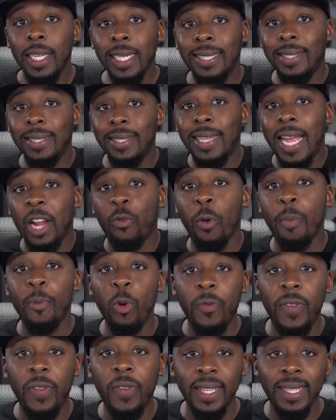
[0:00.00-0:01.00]
This is like
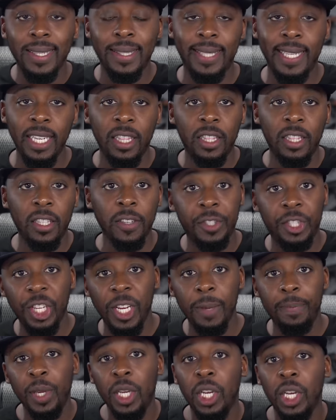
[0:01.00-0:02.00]
removing the teeth of
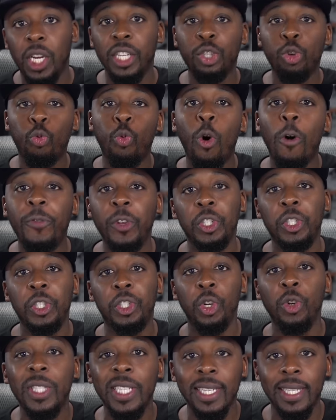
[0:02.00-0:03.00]
sheep because a wolf
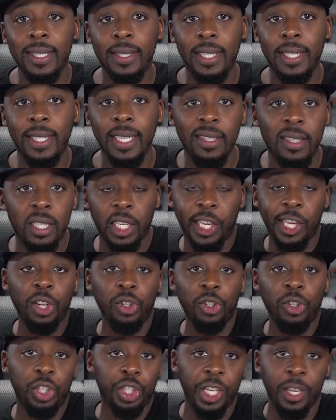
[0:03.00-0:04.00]
is using its teeth to
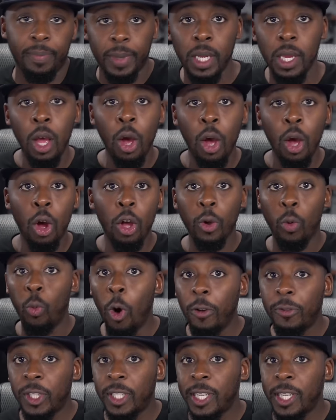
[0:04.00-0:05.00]
kill sheep. The
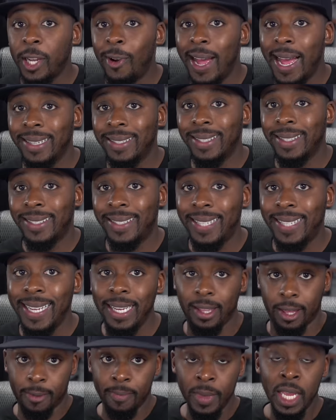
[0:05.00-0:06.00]
wolf still has its
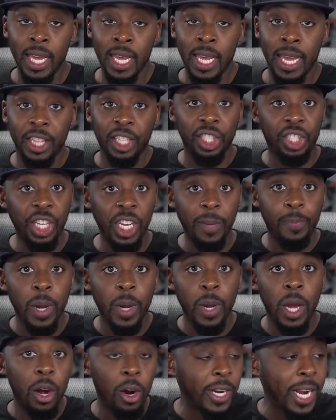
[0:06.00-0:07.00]
teeth, and the
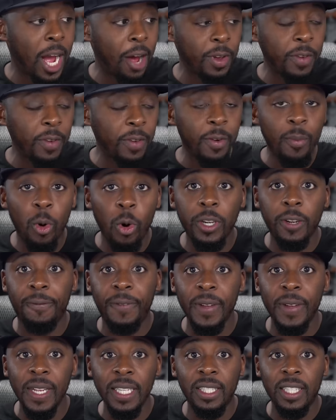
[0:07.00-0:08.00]
sheep are now even more
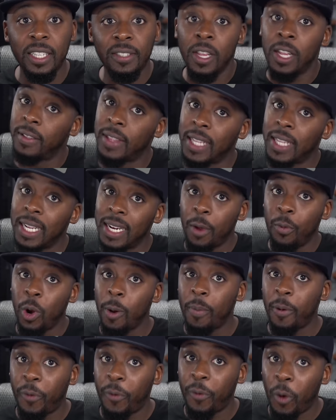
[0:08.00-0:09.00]
defenseless than they
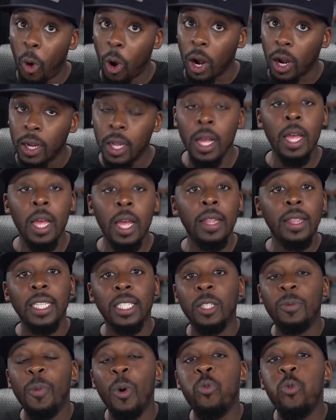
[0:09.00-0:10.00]
were before.
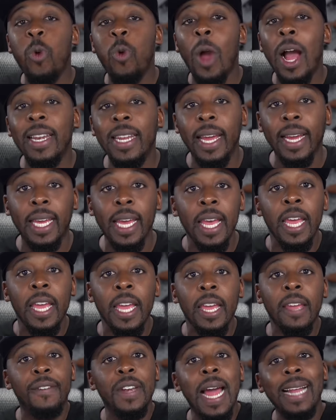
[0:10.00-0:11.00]
This is moronic,
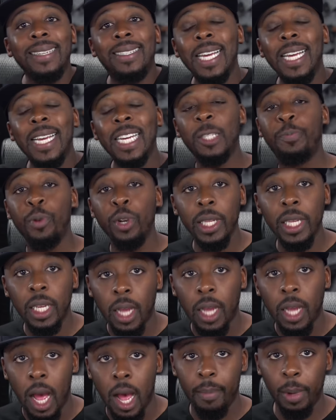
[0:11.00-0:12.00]
if not
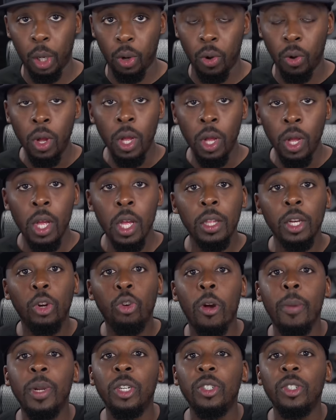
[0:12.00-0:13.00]
desperately comical. The
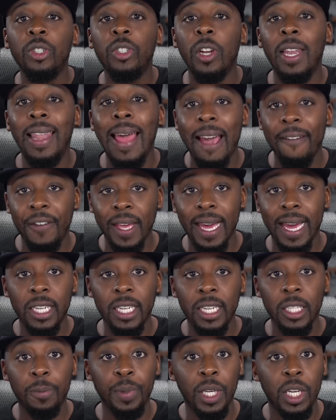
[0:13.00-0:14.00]
criminals are laughing
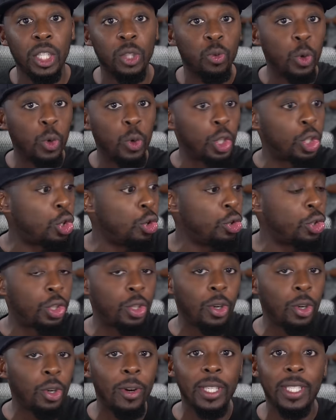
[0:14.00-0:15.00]
at us because we're too
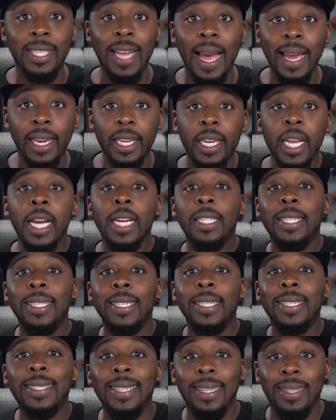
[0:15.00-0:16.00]
short sighted
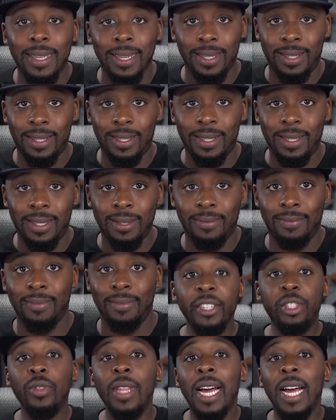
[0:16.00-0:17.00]
to see this.
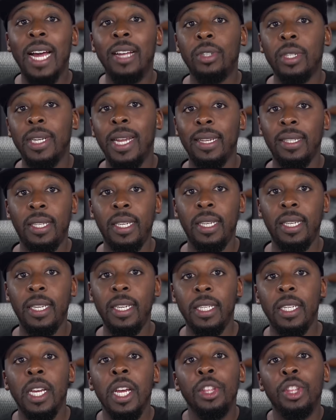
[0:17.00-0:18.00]
In
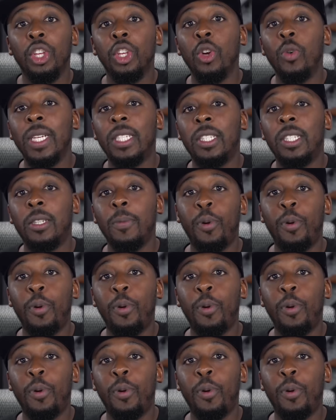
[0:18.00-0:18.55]
2019, the U.S.